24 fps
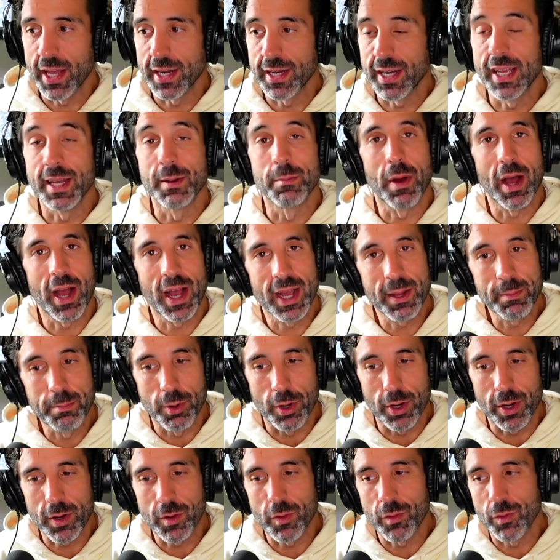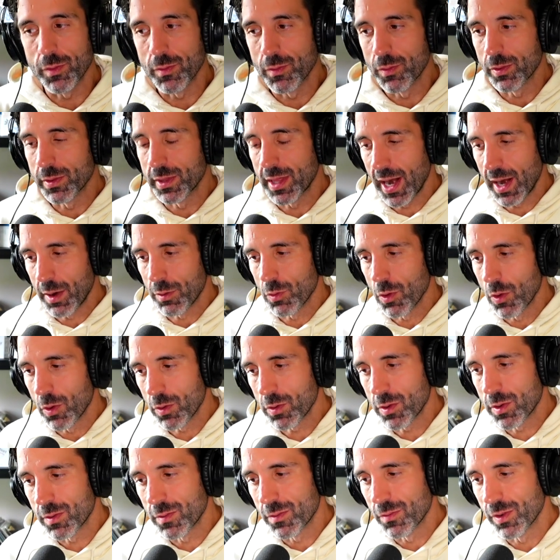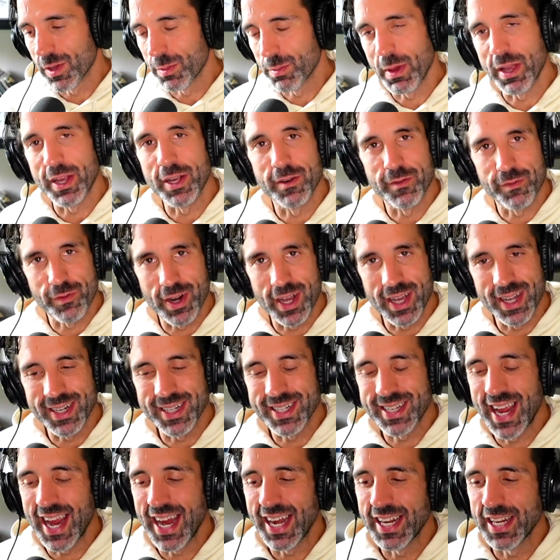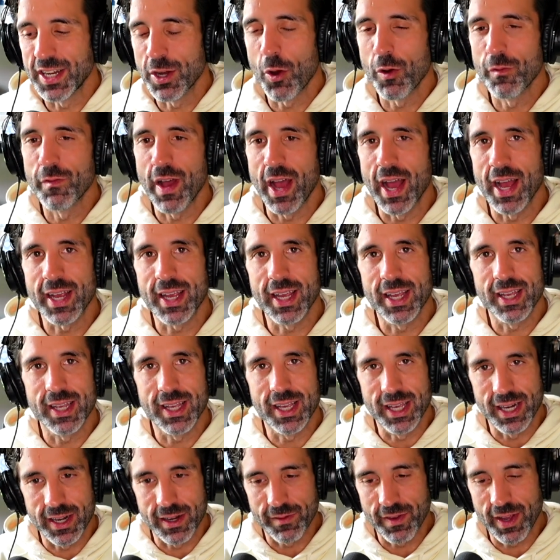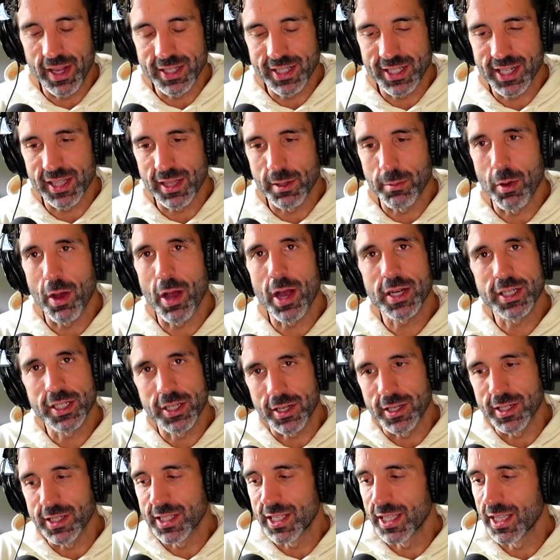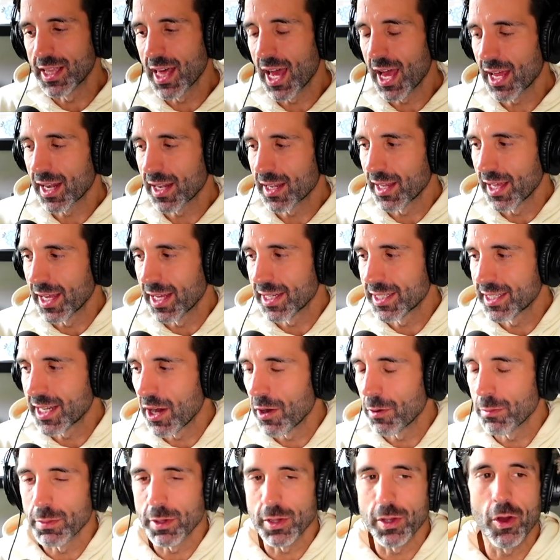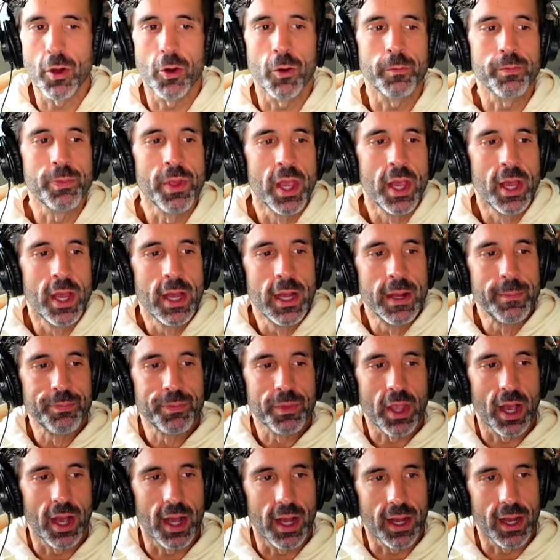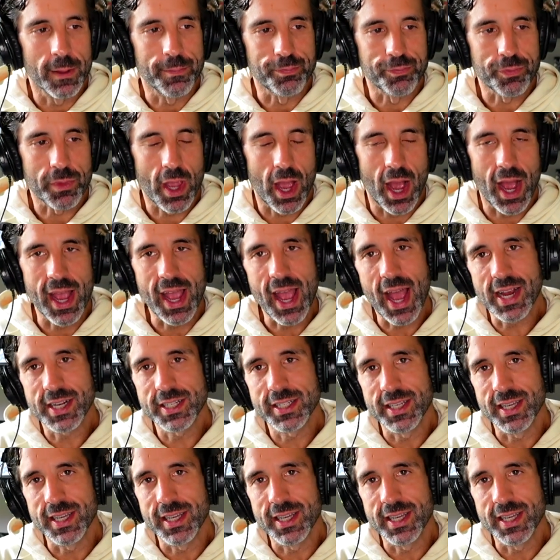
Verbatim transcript: in my book that I wrote with my good friend Katie Novak, Innovate Inside the Box, you can see that link down below. Um, I actually